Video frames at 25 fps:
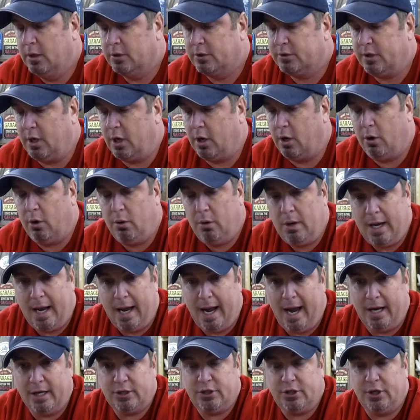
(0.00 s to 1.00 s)
So,
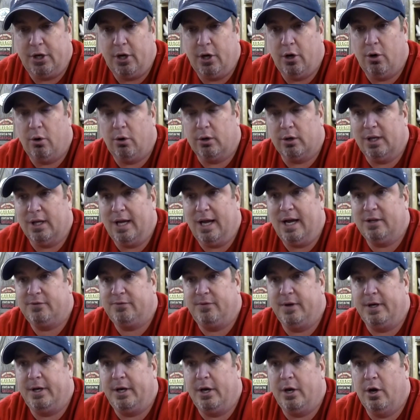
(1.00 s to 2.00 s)
as you know, on the
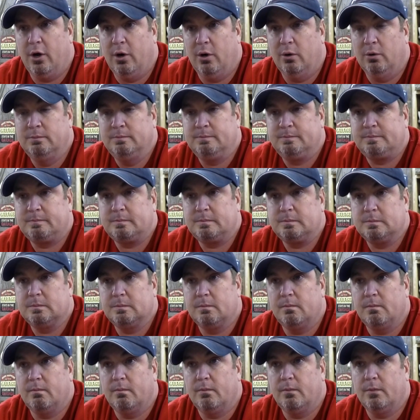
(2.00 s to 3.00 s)
last video,
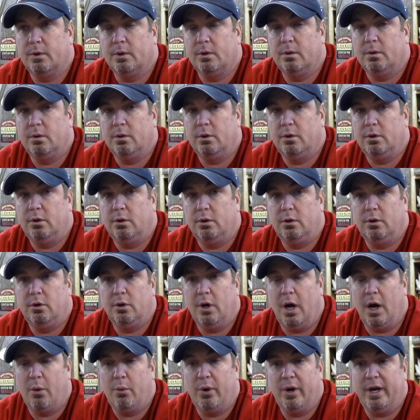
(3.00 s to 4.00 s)

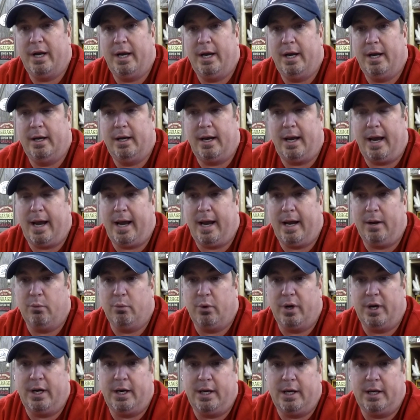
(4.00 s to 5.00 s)
I went in and
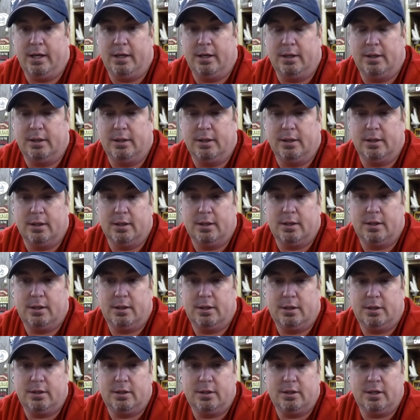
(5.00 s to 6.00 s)
we
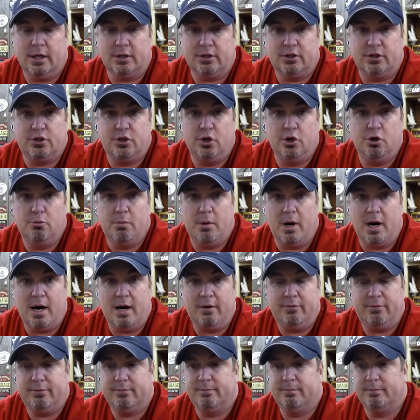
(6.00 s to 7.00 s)
cut the tube
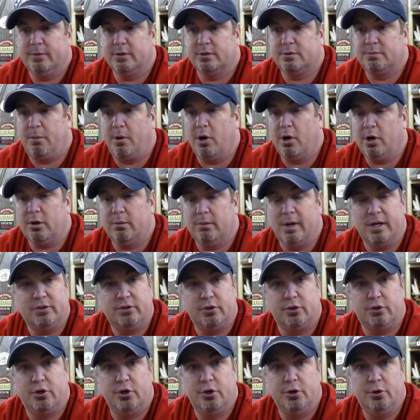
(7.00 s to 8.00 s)
off, the spark
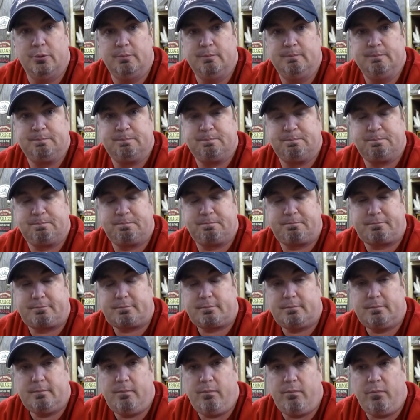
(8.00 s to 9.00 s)
arrestor tube,
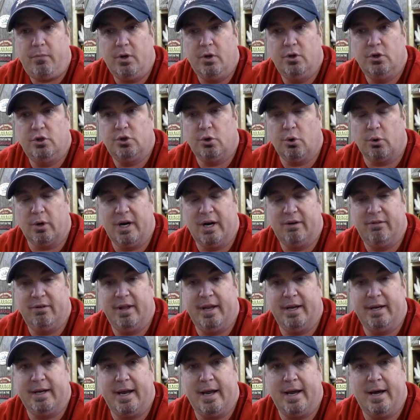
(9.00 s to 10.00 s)
shortened
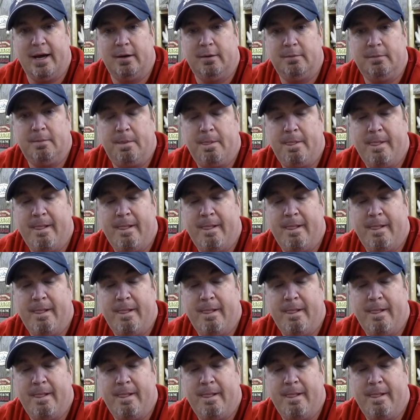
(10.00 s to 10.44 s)
everything down.